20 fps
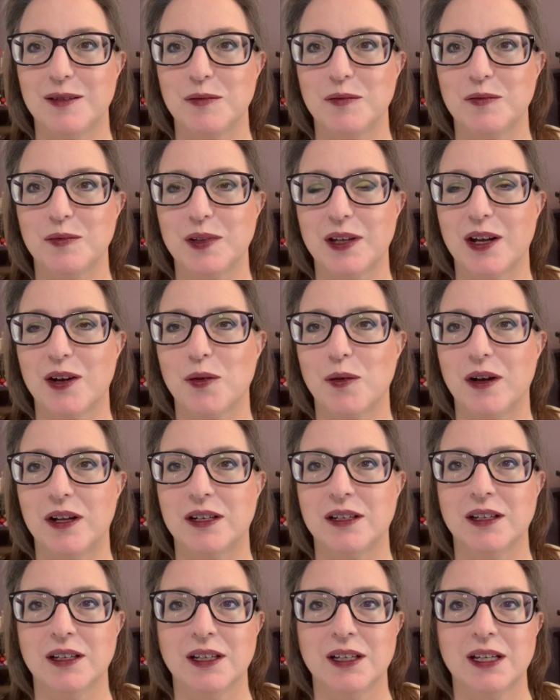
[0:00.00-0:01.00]
Player
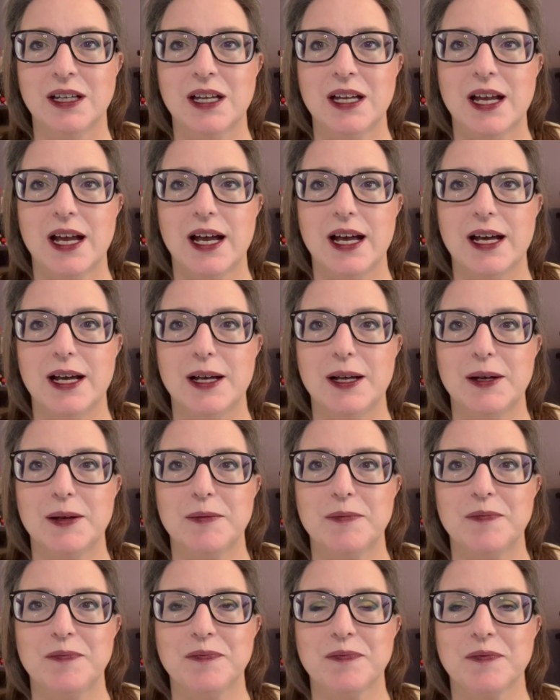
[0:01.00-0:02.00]
One,
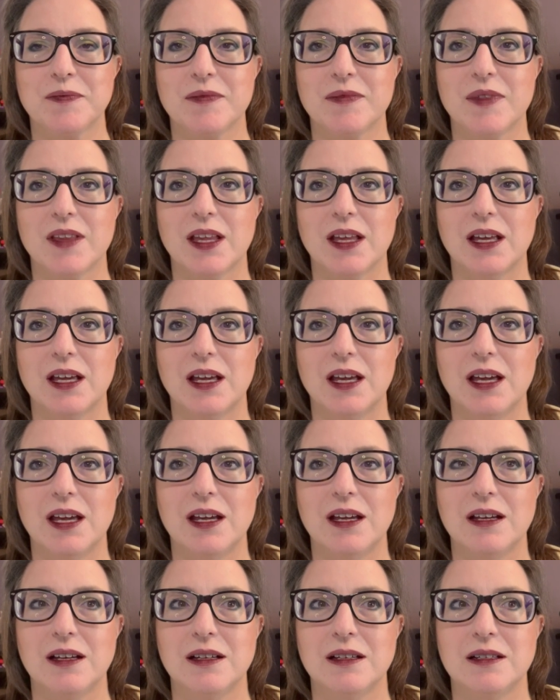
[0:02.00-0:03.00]

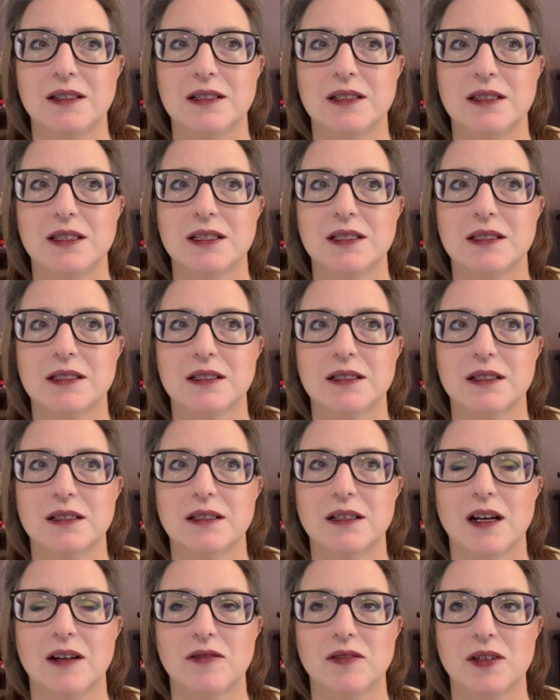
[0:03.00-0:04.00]
and this
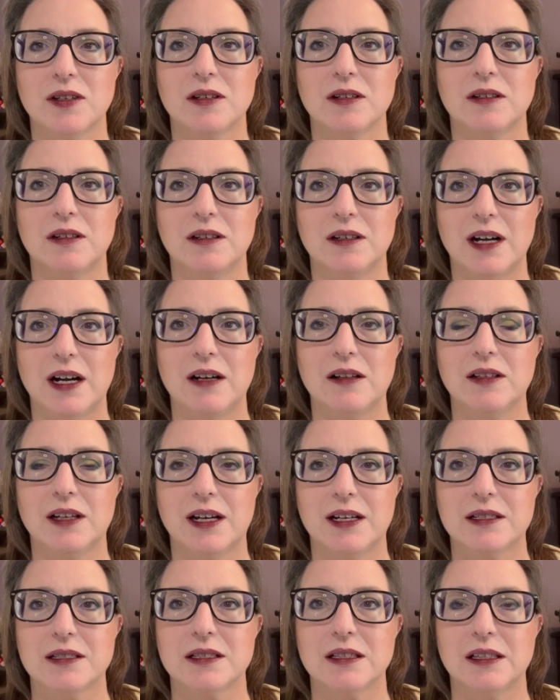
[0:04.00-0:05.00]
Covergirl
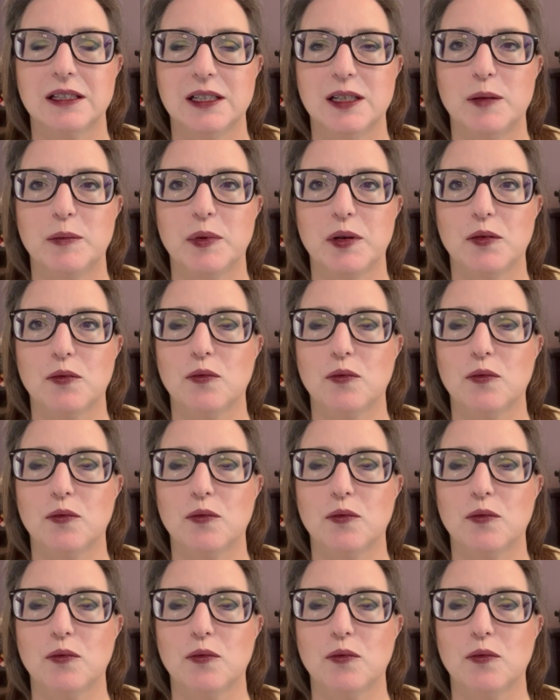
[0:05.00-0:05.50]
Outlast lip.